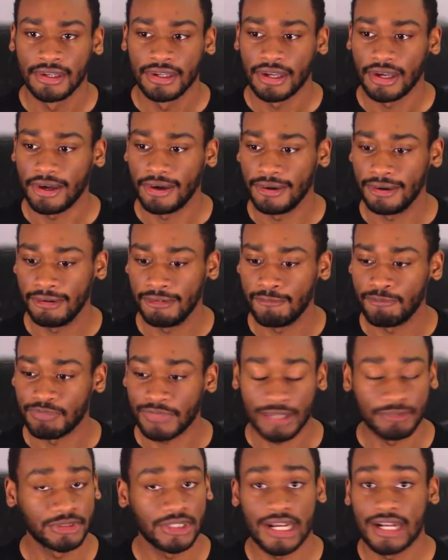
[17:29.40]
I'm
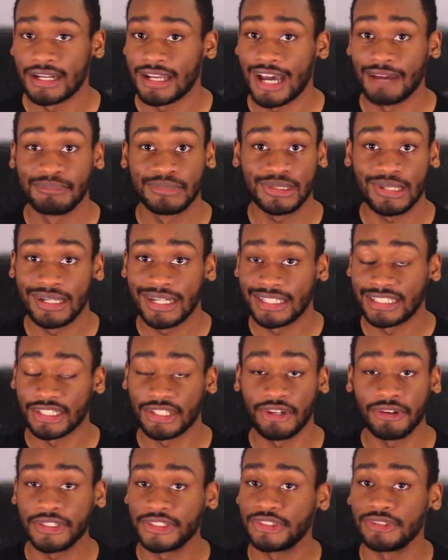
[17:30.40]
trying not to
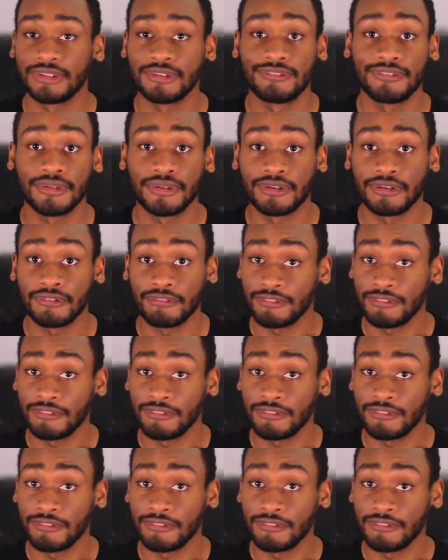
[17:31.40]
go into a full